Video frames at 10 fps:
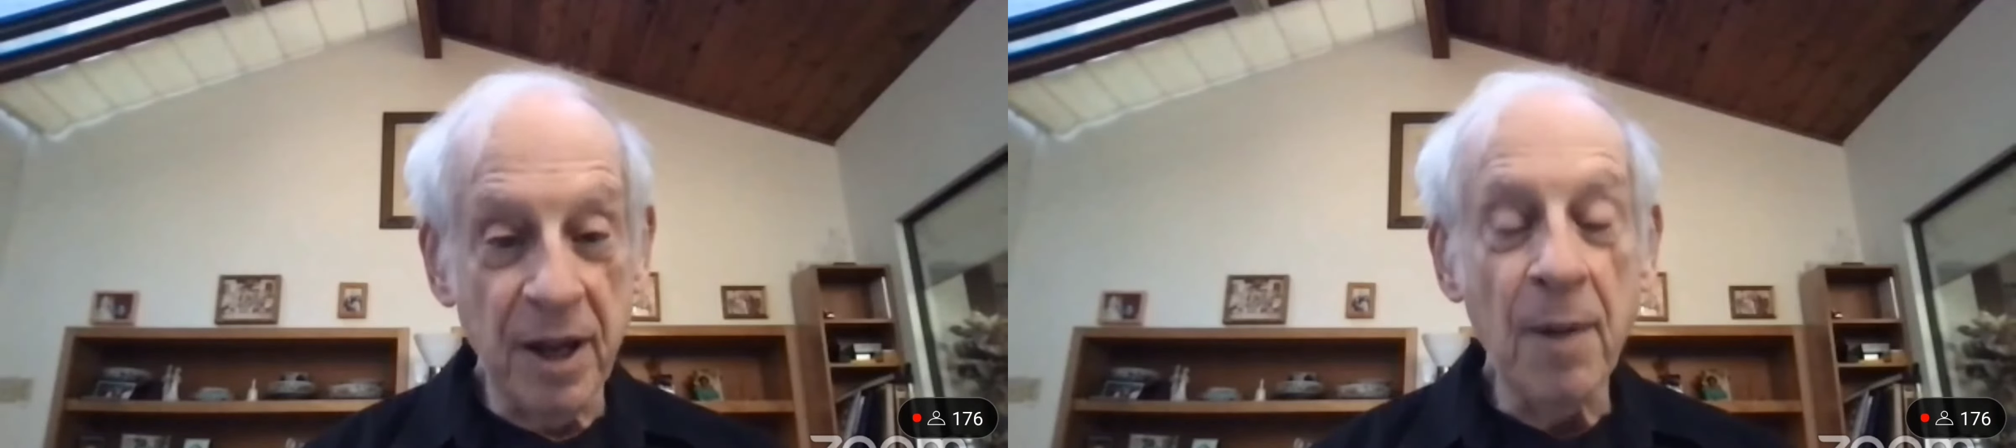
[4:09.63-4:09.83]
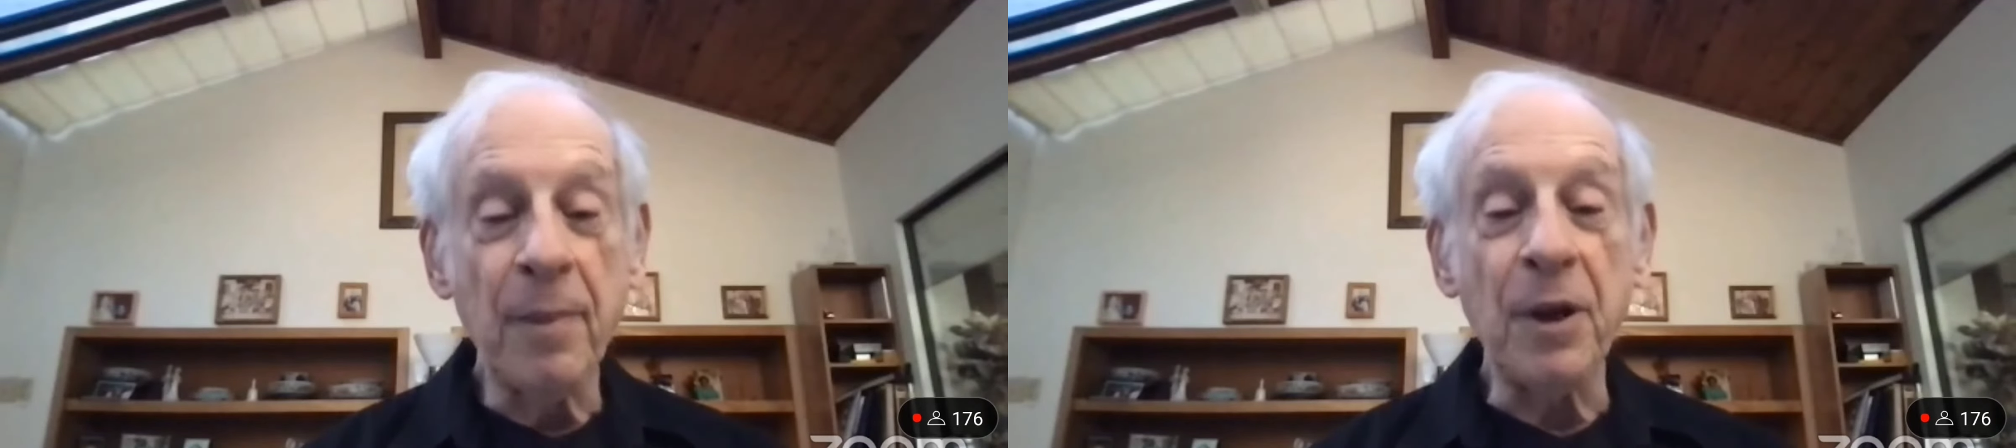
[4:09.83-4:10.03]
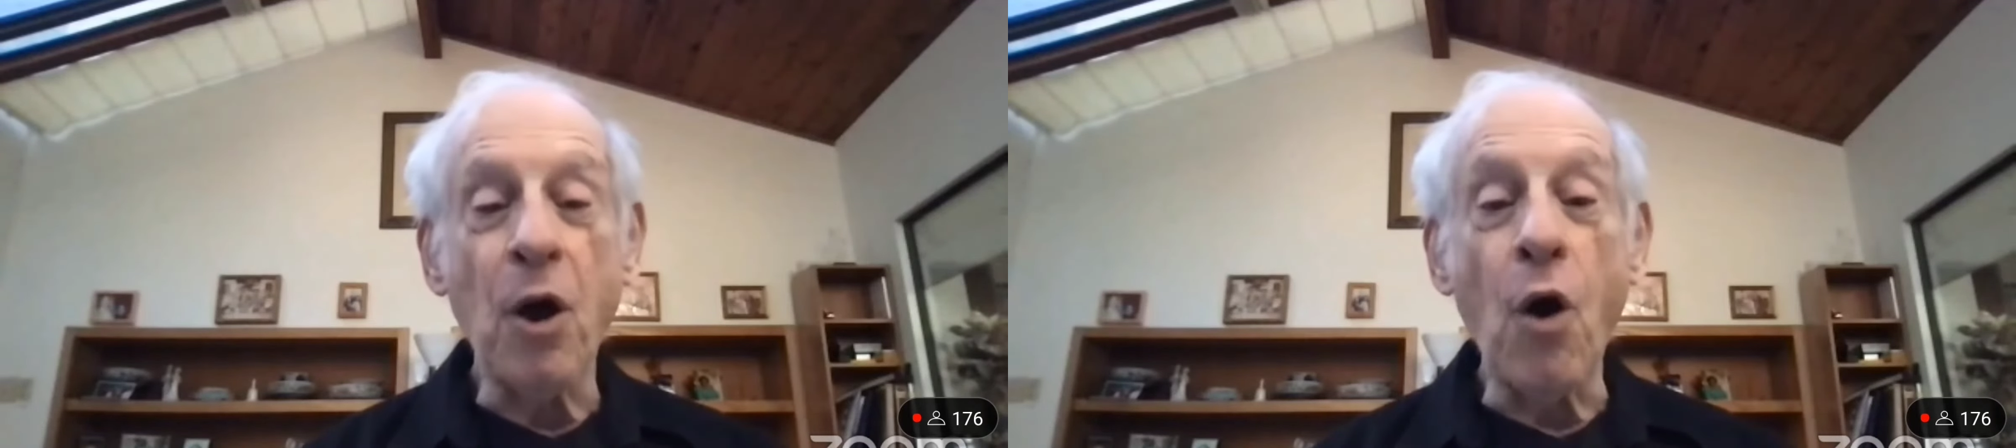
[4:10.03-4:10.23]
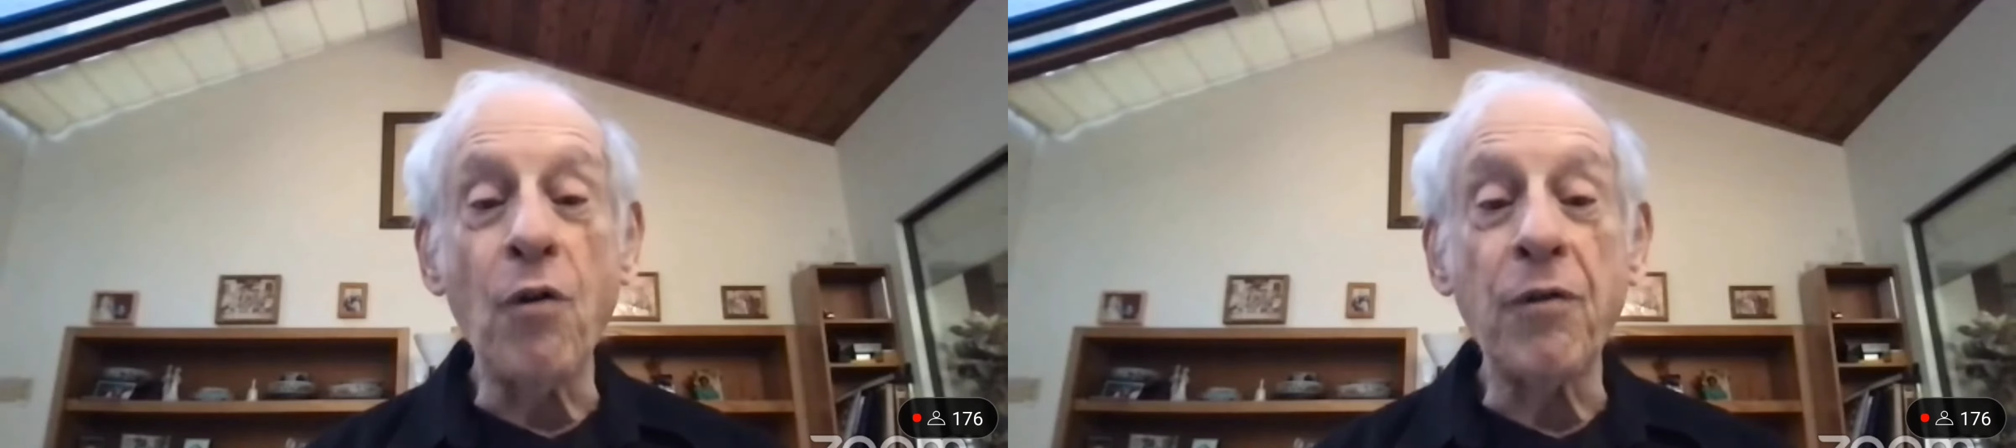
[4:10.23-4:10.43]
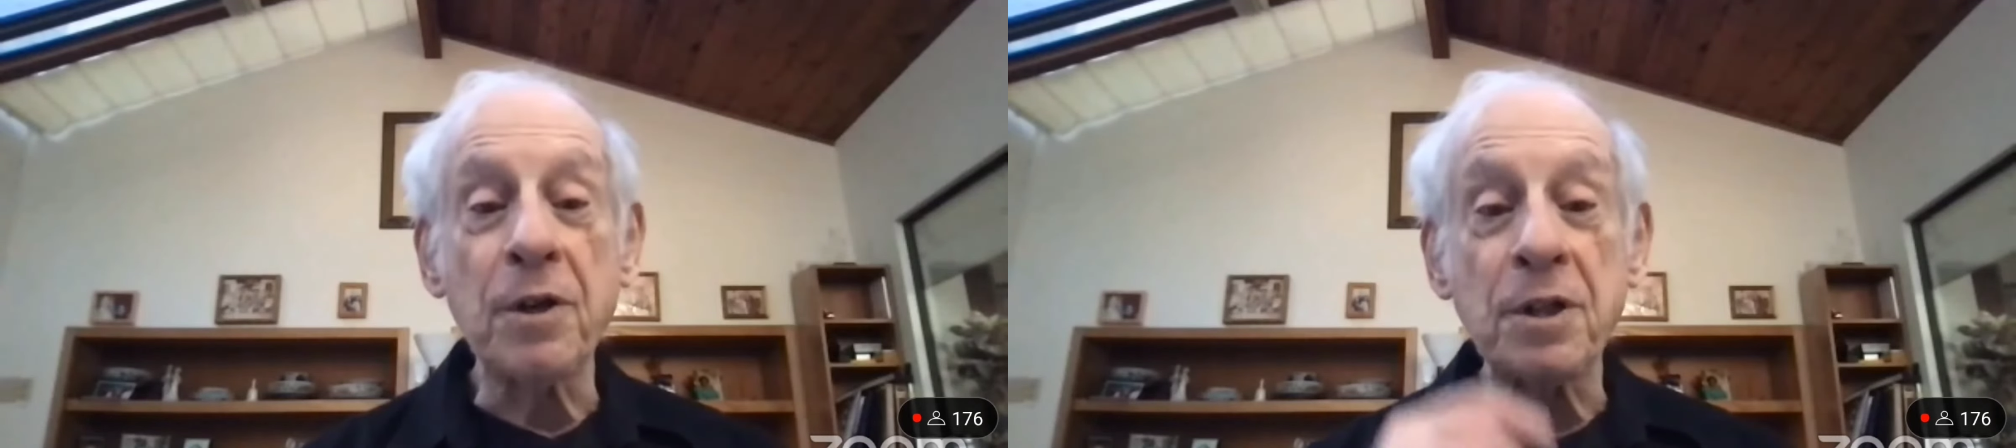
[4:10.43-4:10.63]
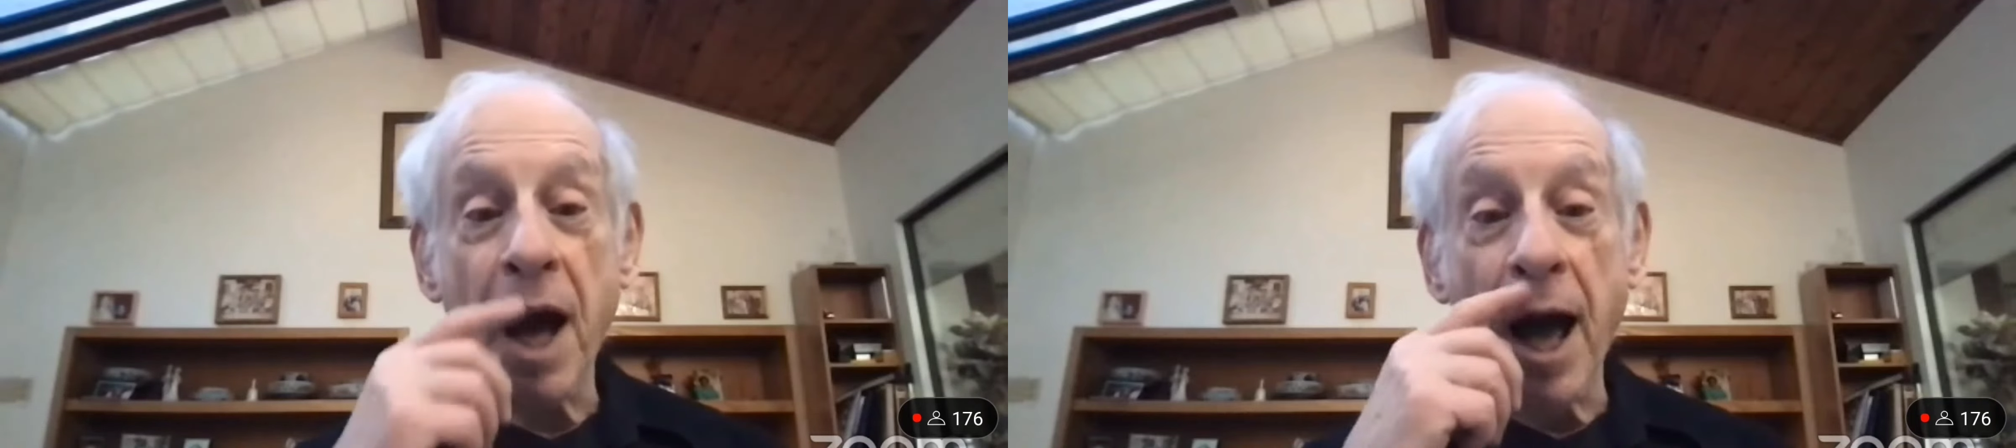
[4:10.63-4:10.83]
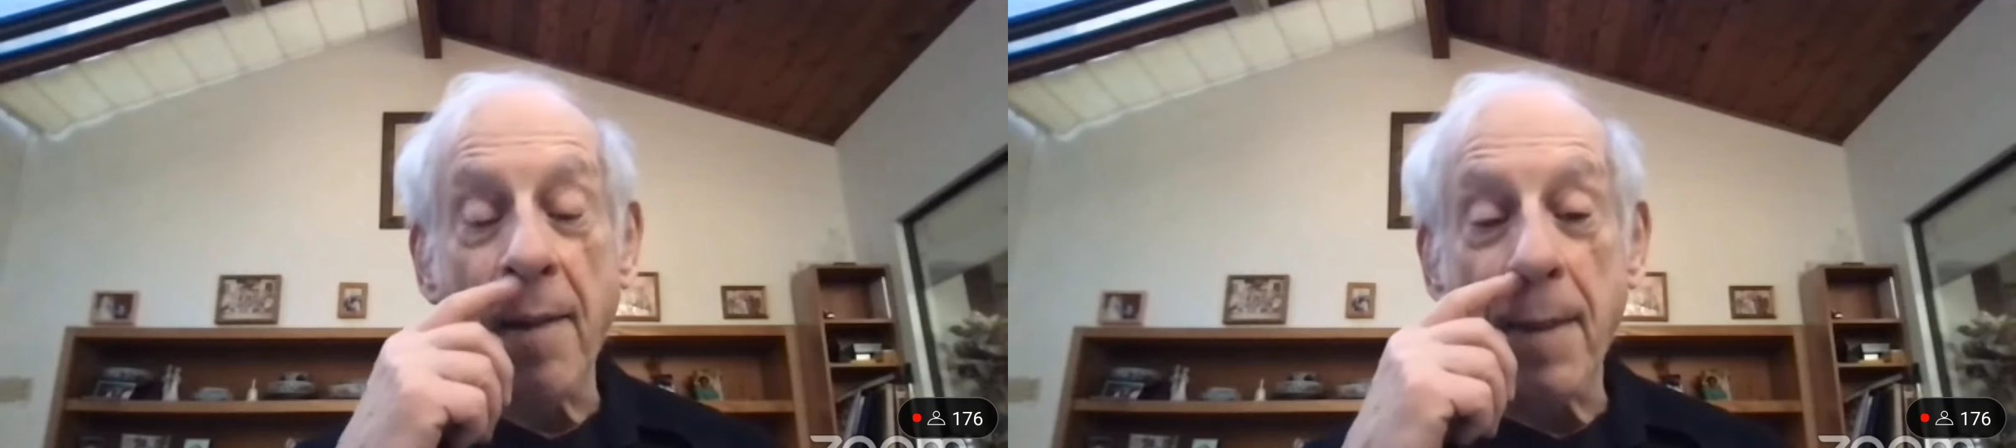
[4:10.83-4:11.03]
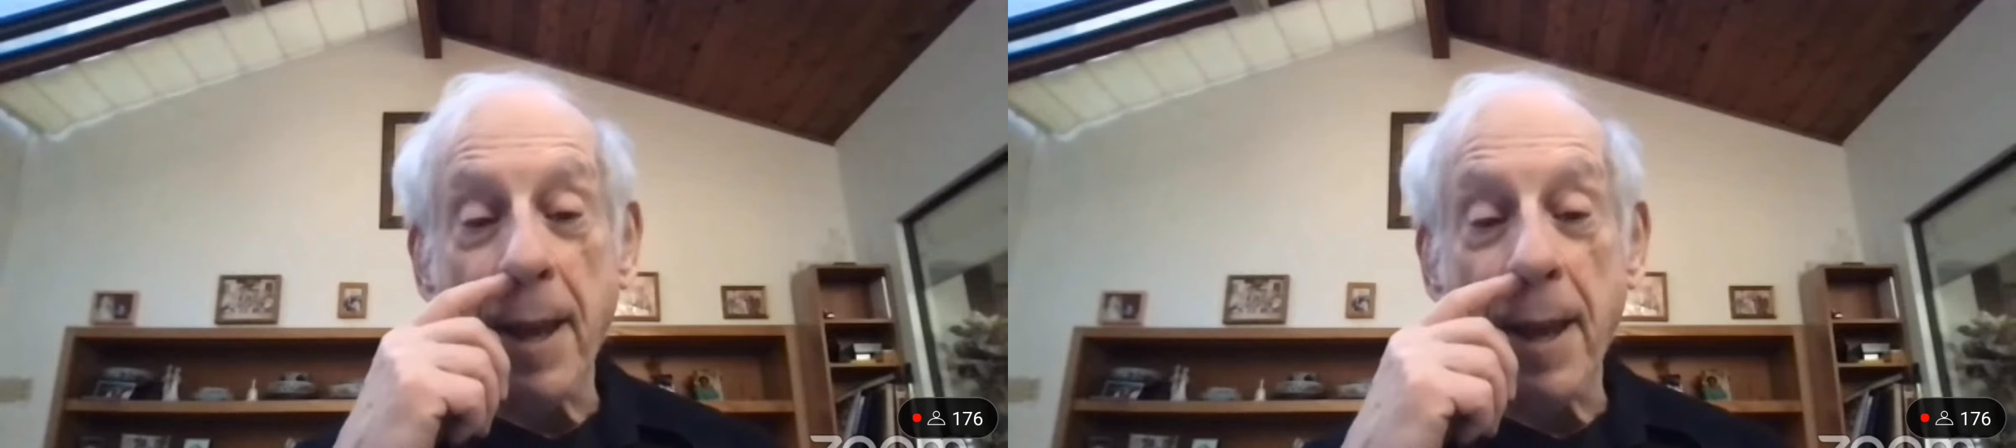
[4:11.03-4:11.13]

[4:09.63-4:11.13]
but over time,